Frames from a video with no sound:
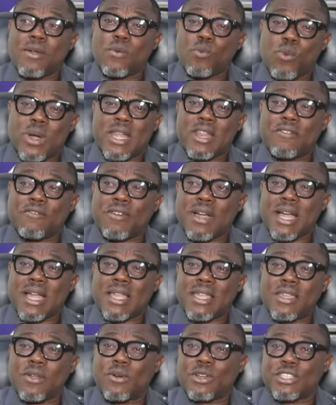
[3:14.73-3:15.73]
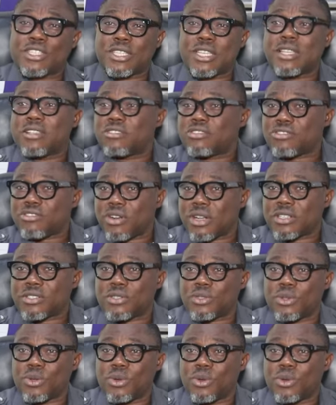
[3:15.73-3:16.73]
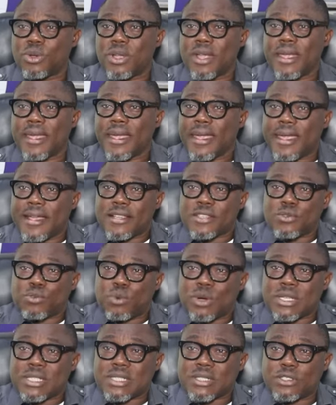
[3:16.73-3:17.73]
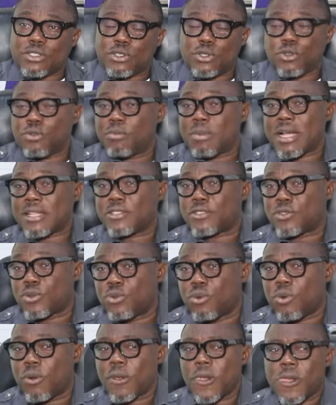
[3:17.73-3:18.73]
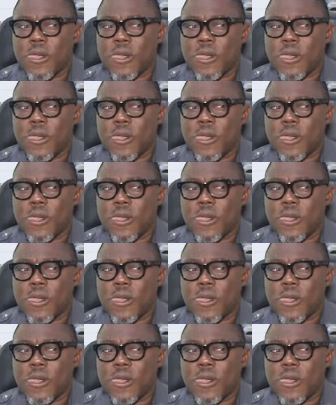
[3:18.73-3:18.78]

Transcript: whatever he or she instructs you is what you must do.